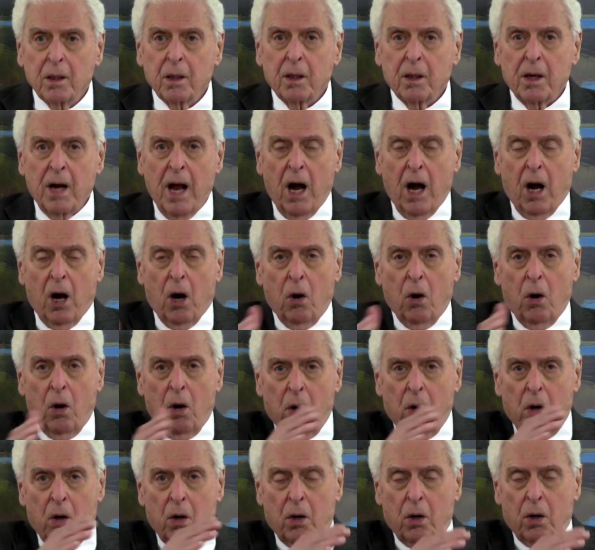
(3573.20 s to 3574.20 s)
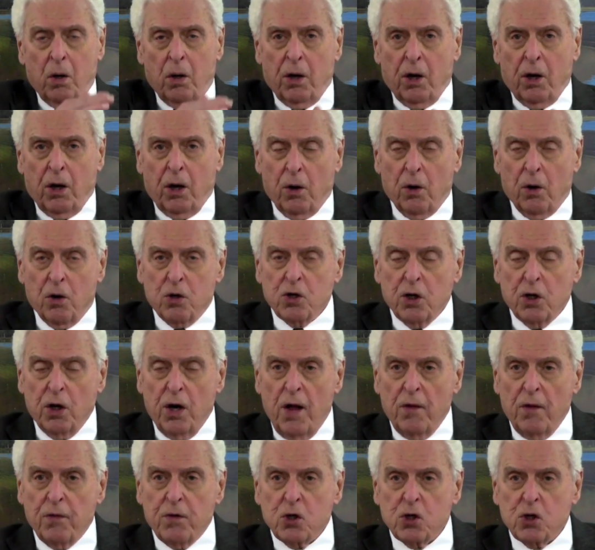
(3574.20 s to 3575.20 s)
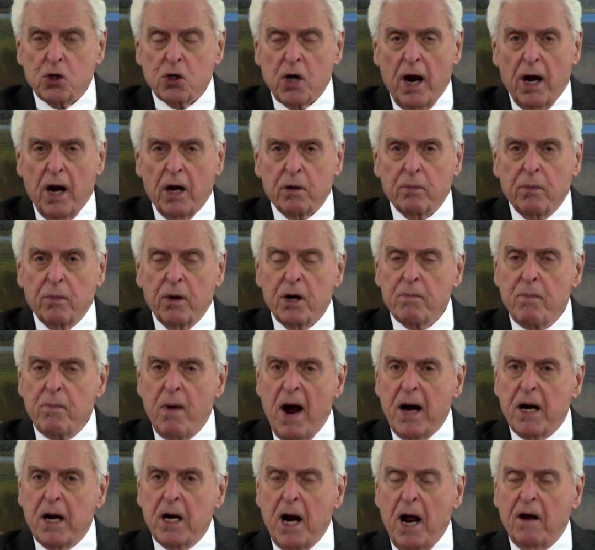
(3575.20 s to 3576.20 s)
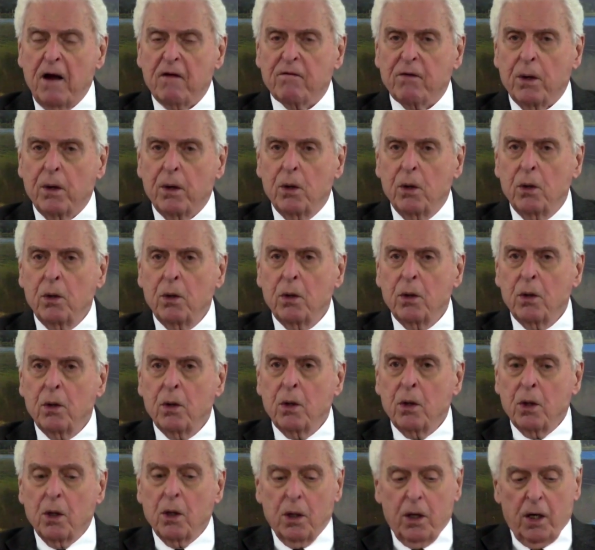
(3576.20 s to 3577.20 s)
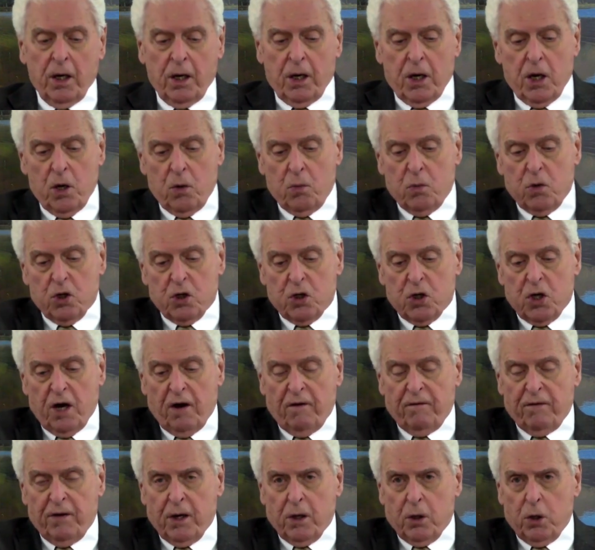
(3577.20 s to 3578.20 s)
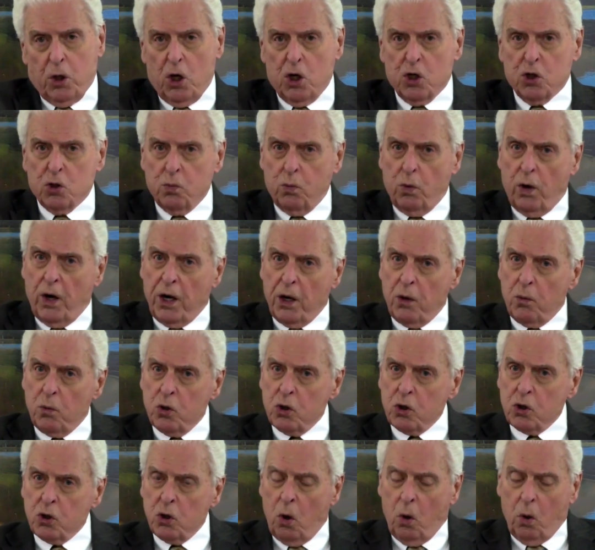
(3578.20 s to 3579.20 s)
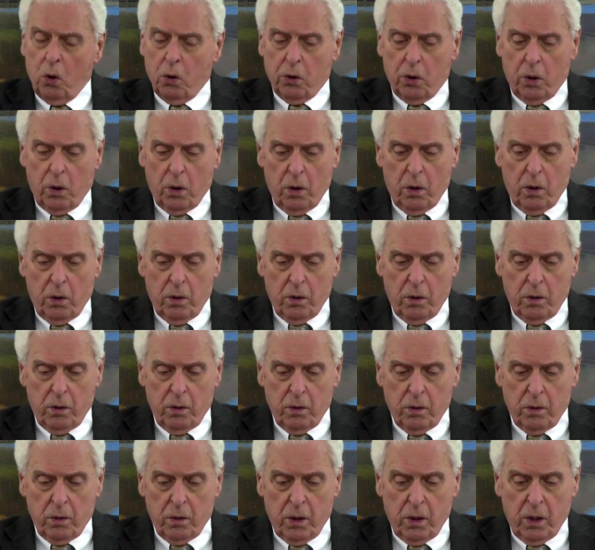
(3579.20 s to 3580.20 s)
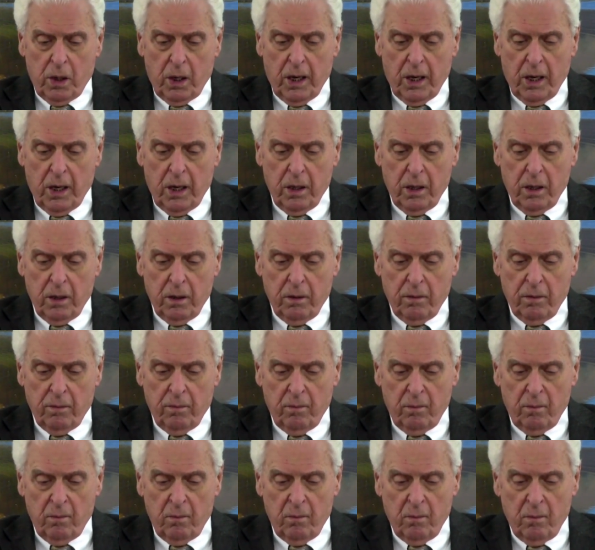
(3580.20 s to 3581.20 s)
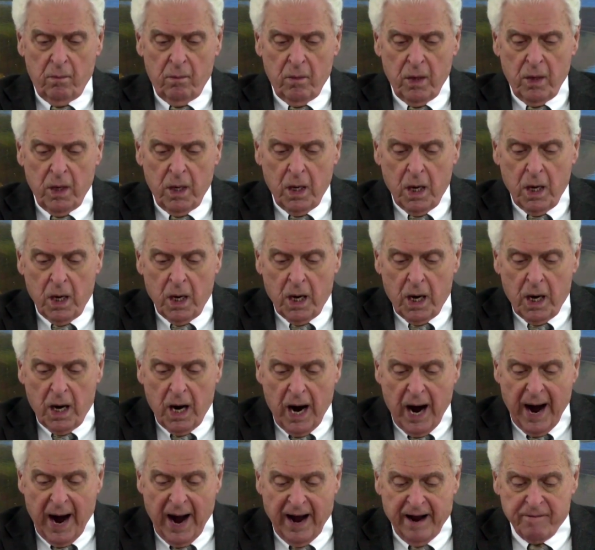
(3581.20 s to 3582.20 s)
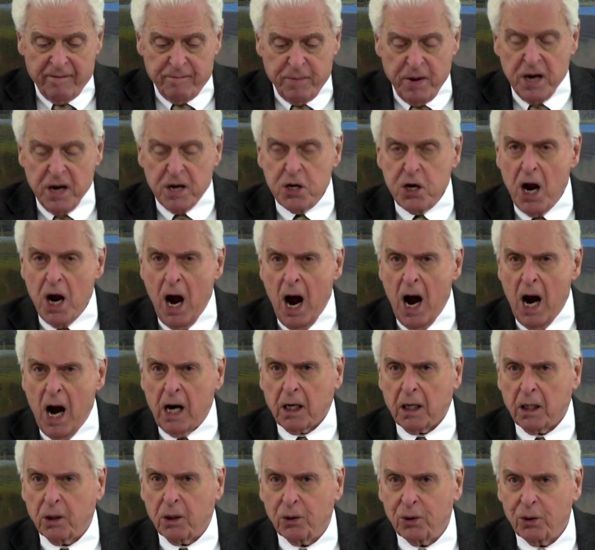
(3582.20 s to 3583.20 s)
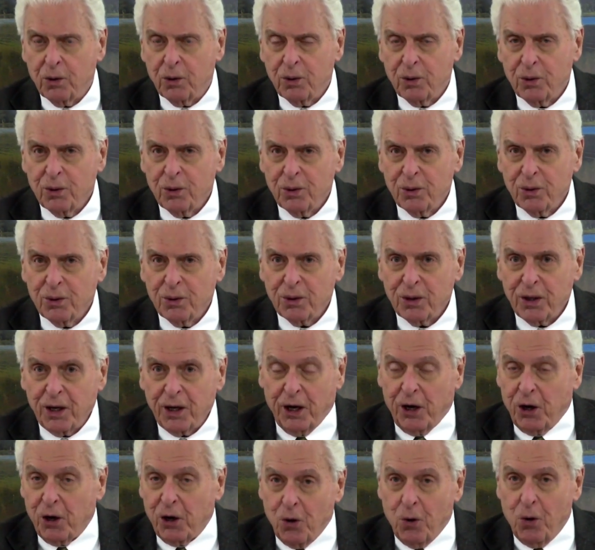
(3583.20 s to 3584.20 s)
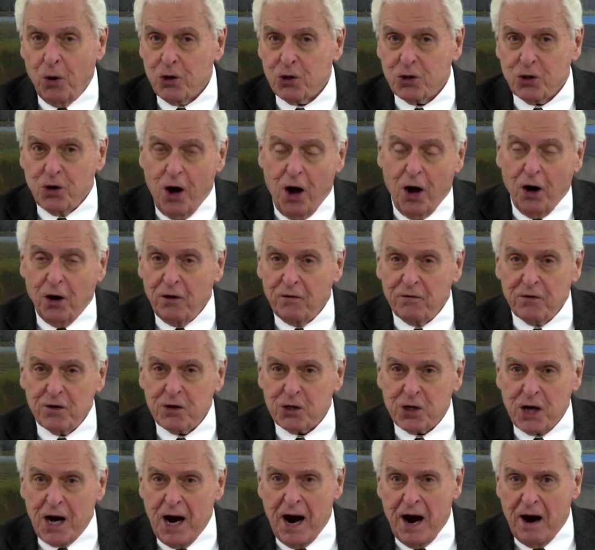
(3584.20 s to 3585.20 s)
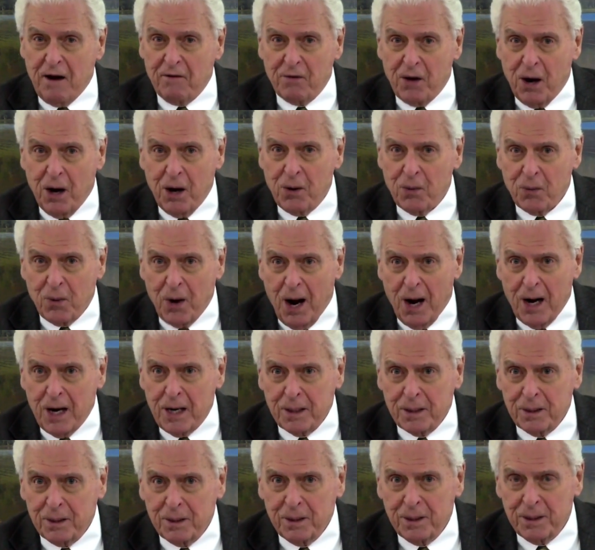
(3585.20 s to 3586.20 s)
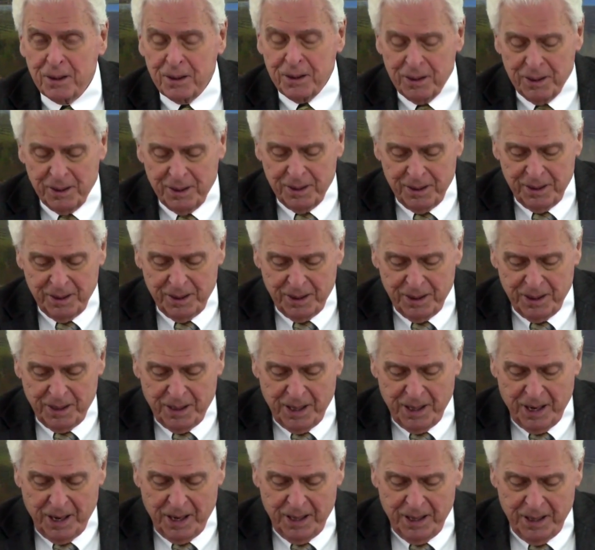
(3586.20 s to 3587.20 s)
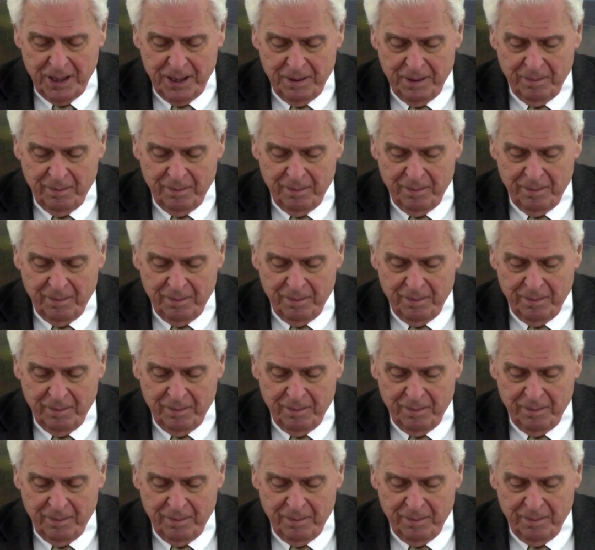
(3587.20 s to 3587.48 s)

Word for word: Now, here's another statement by David, and he was giving this when he was older. Okay, I have been young. And of course, all of us have, huh? Right? Okay.